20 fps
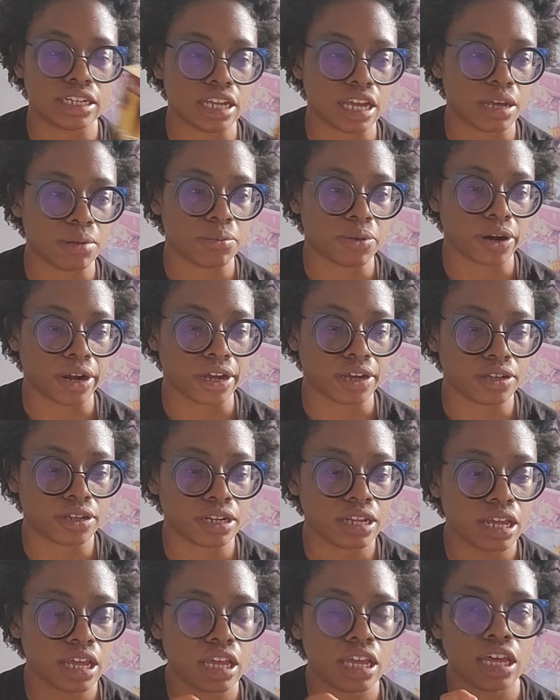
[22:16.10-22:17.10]
Dan
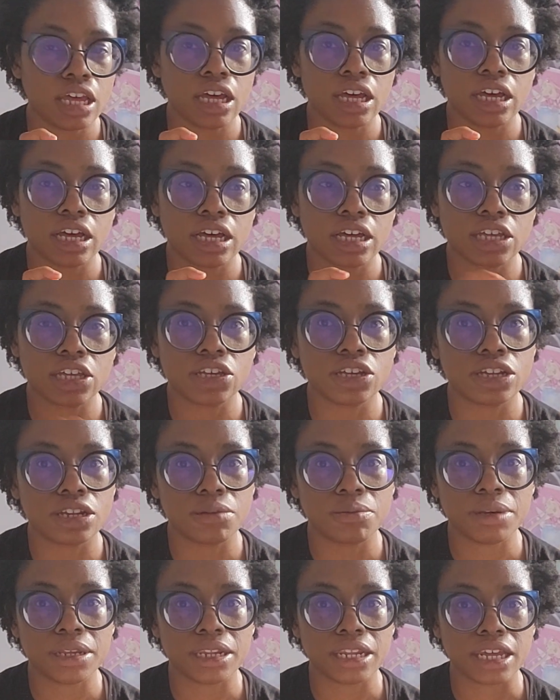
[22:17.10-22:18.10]
Brown could
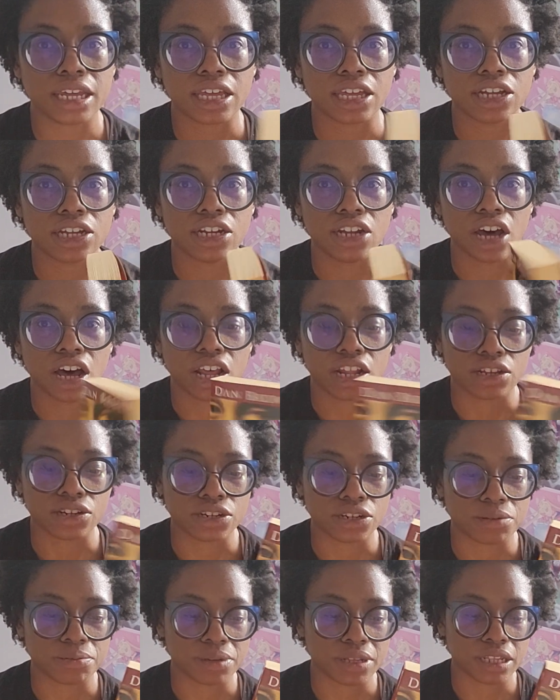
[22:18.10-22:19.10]
have been like
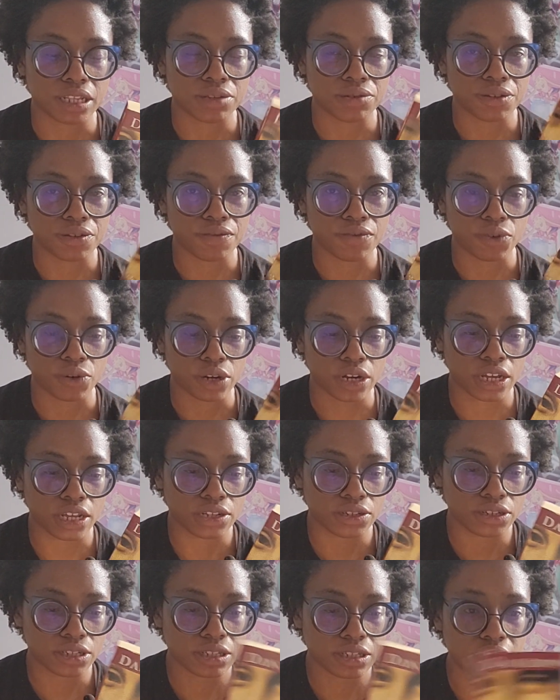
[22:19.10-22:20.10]
$1, but this was
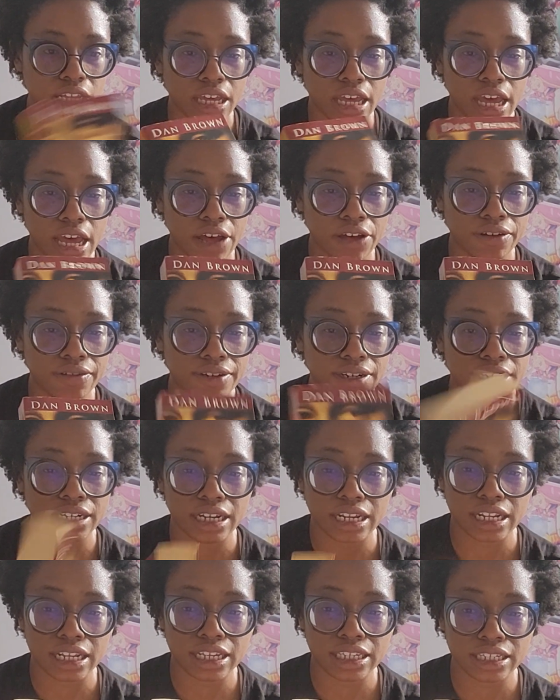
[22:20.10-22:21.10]
$4. However,
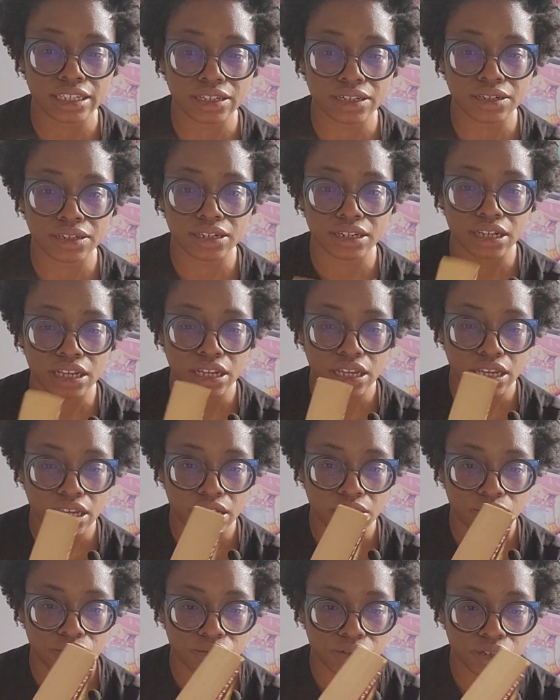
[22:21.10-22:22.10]
it is in
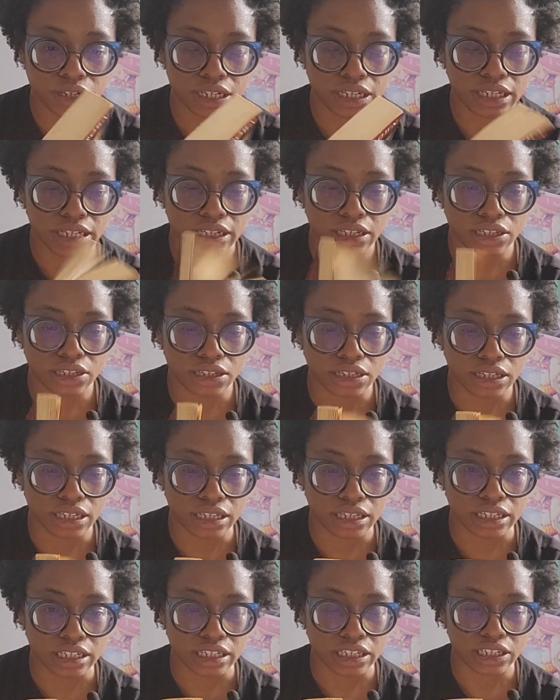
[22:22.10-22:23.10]
pretty
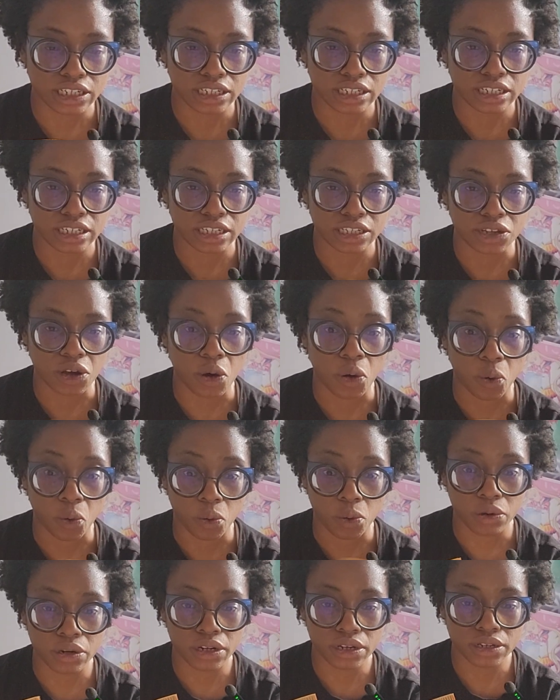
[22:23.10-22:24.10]
good condition. It's
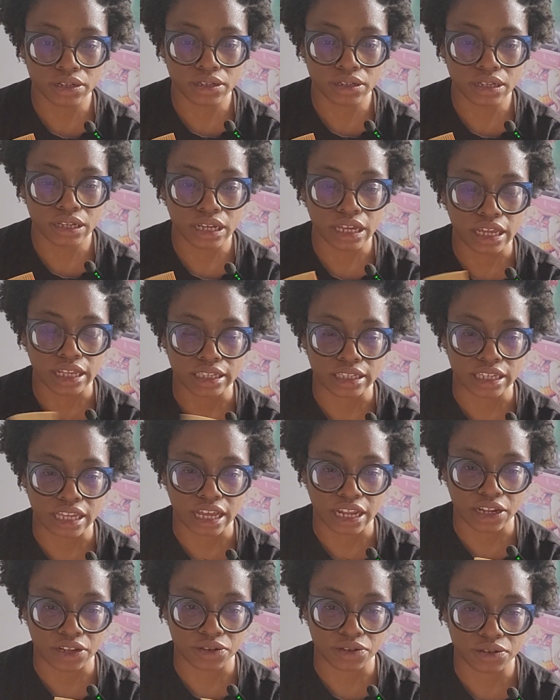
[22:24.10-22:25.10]
old. It's
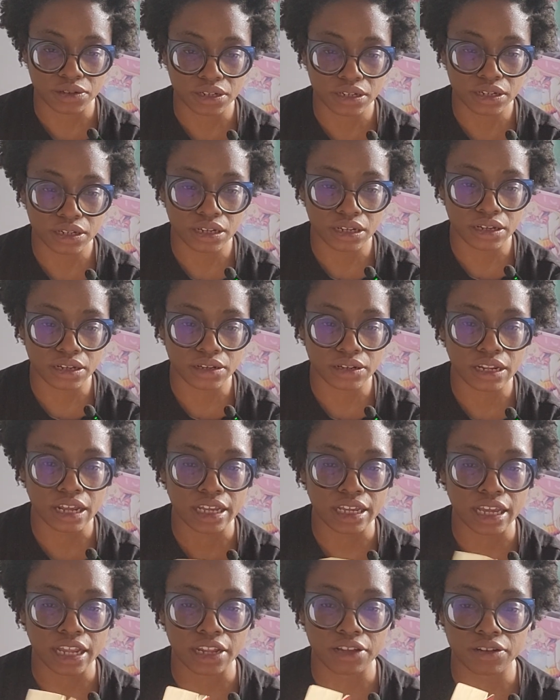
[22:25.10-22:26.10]
yellowed.
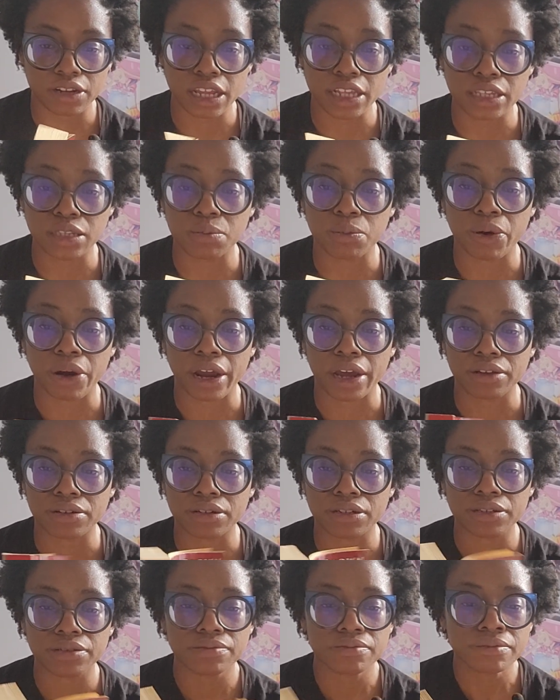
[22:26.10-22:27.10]
Not yellowed, it's
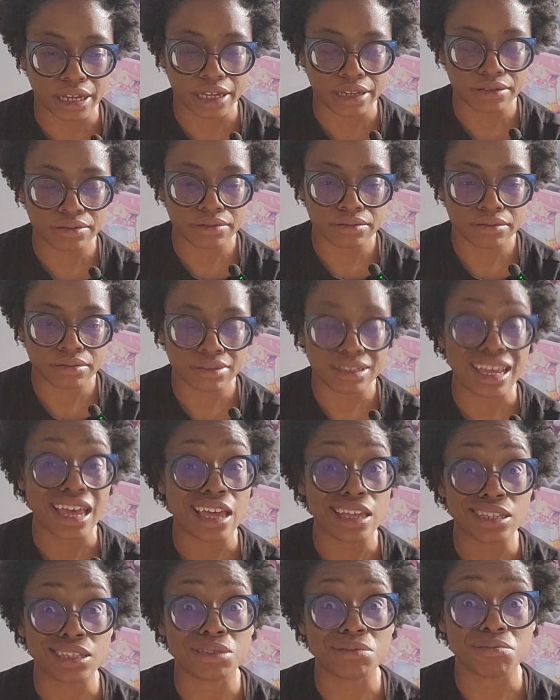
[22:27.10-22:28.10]
brown, but
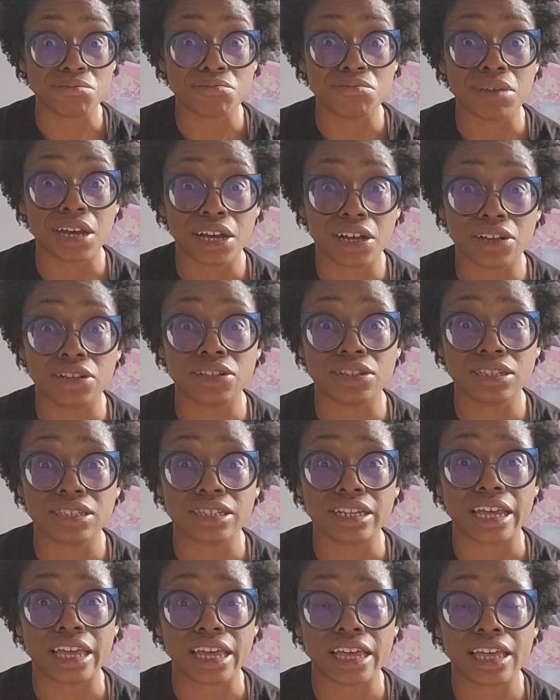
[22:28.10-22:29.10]
it smells
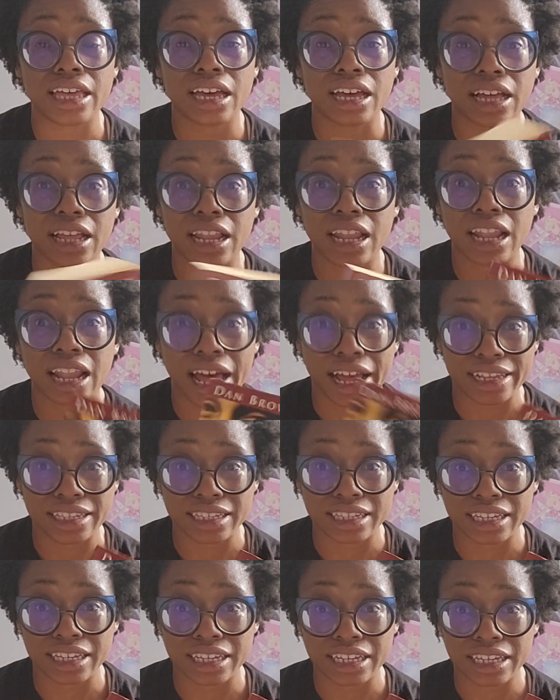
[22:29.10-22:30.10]
like a
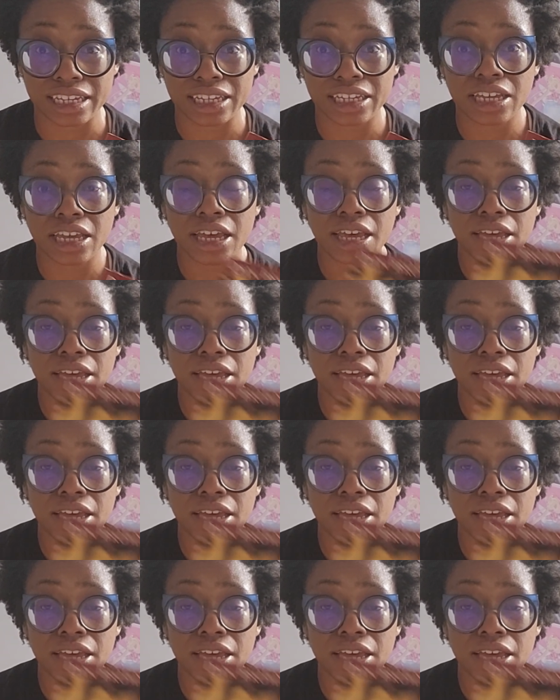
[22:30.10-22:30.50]
classic